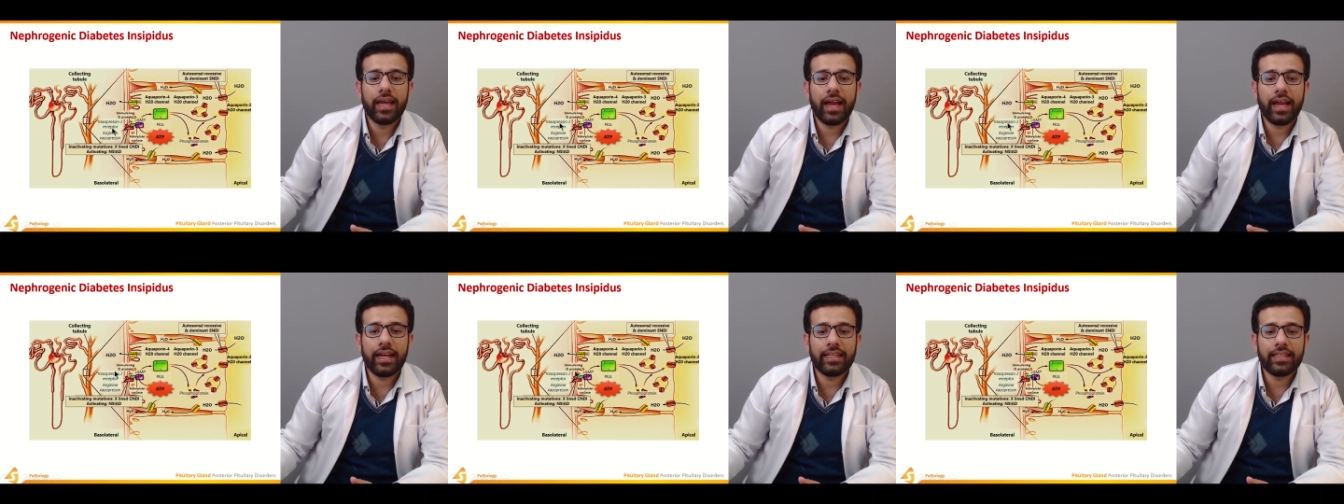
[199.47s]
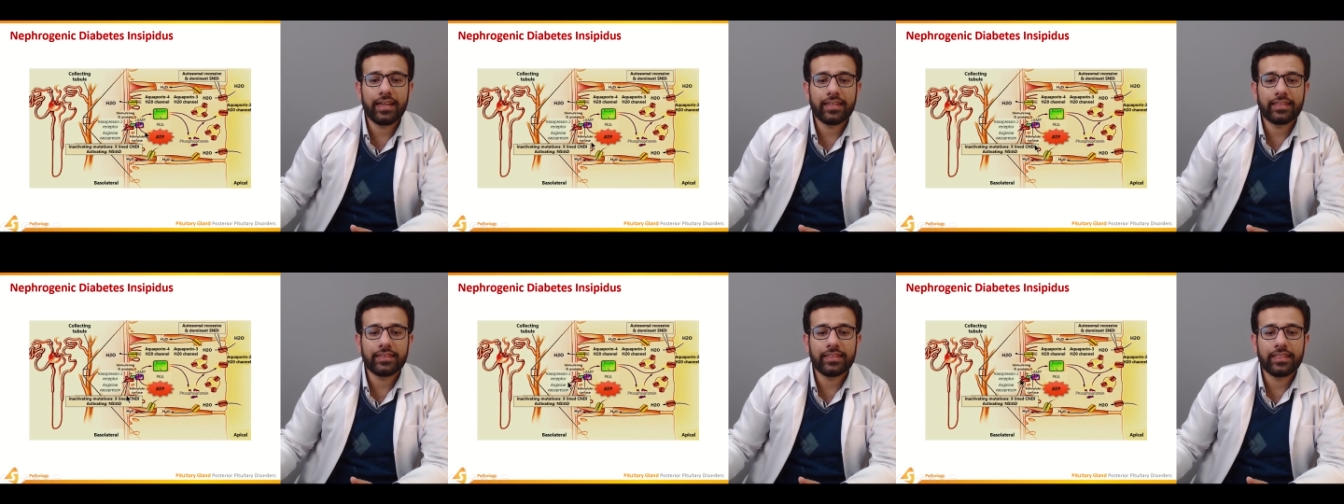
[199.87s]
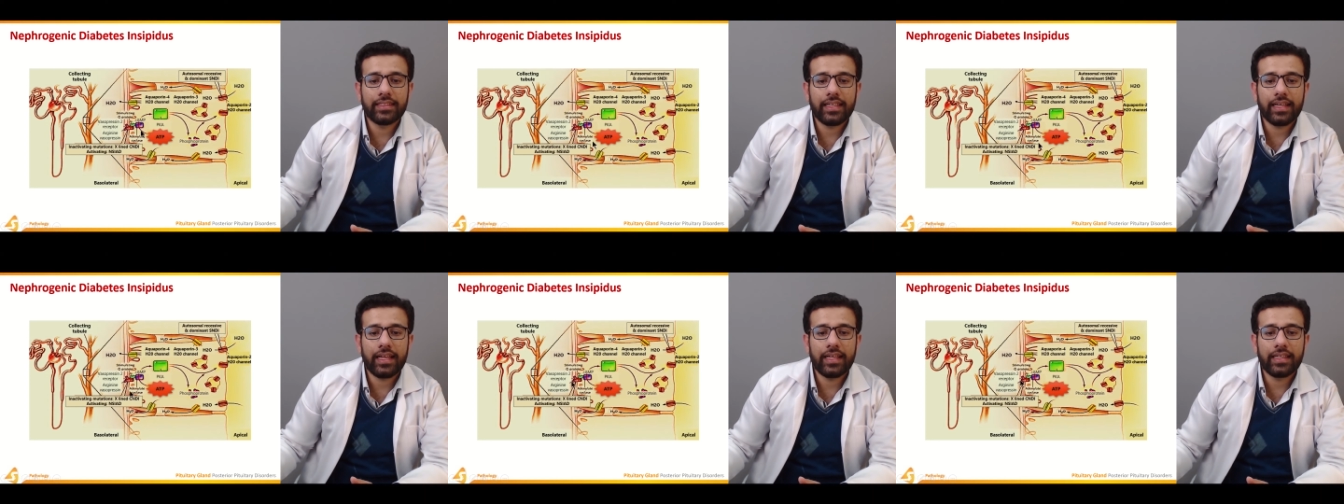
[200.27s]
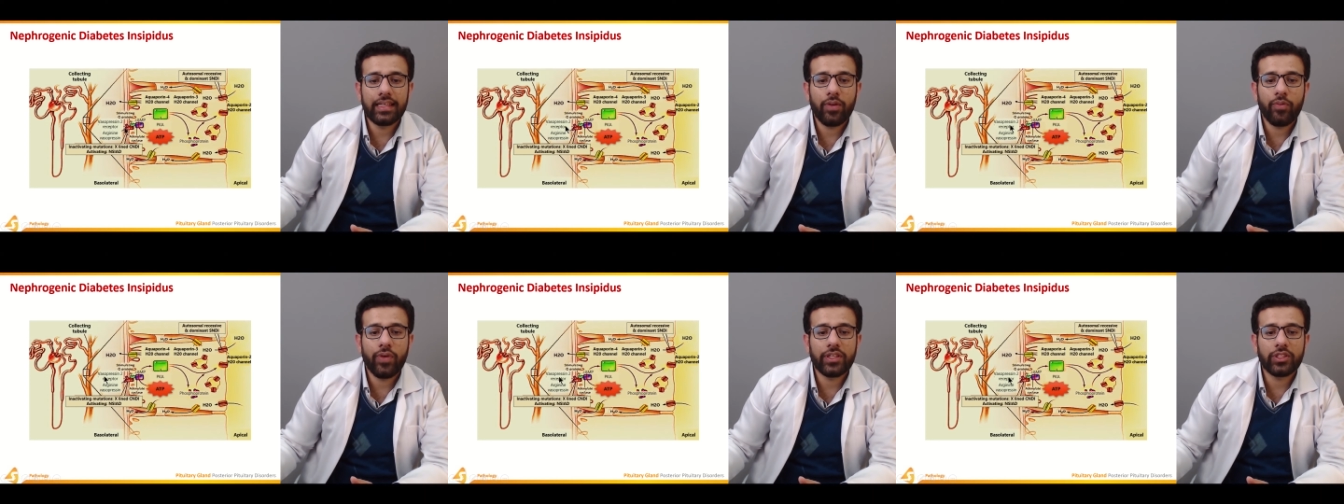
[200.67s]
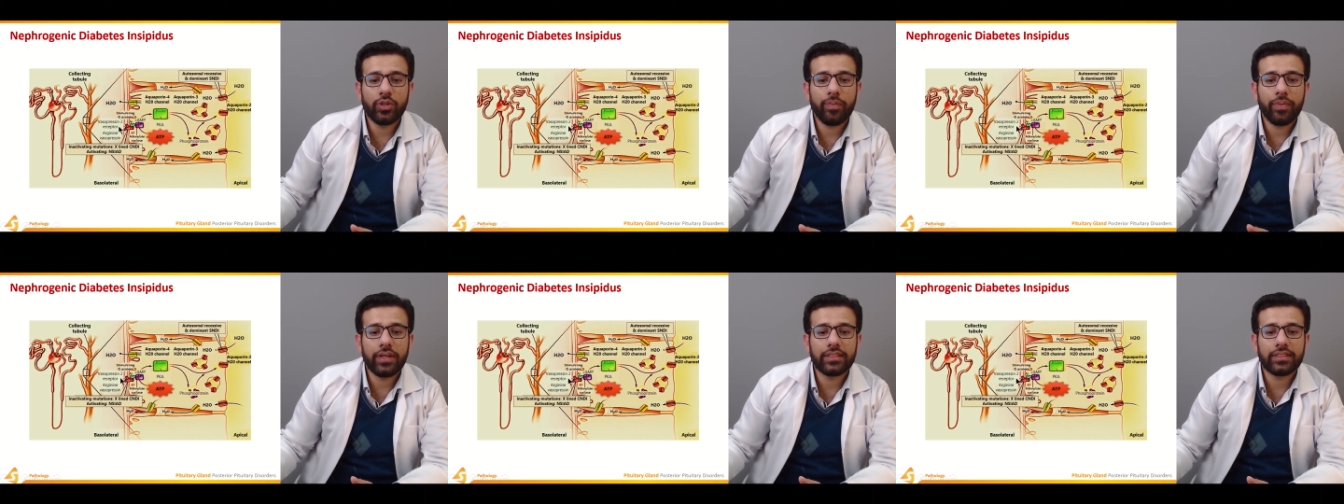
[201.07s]
and there are certain other
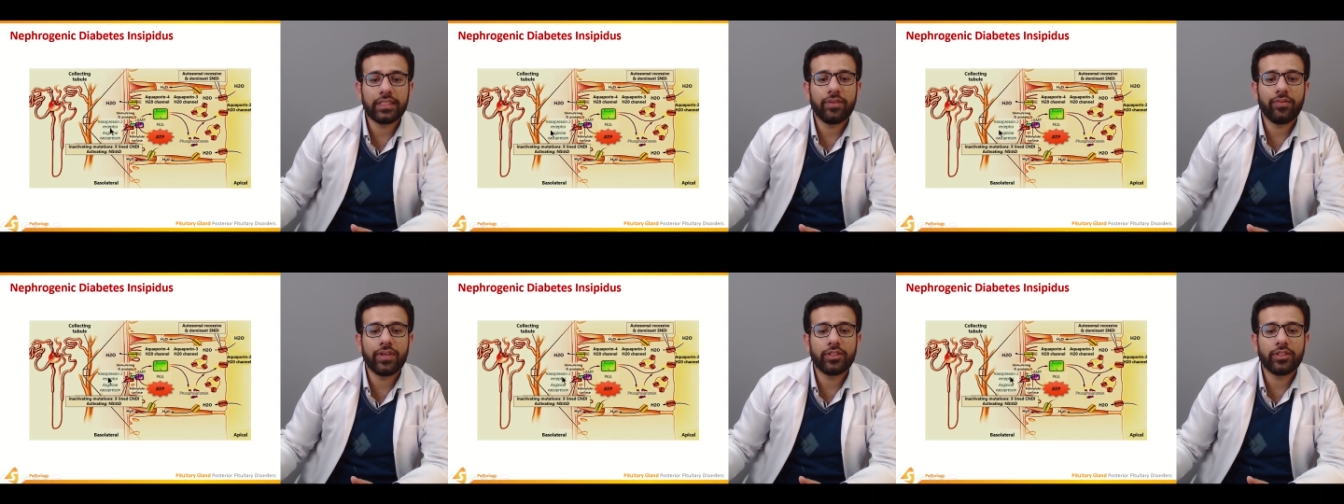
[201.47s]
vasopressin.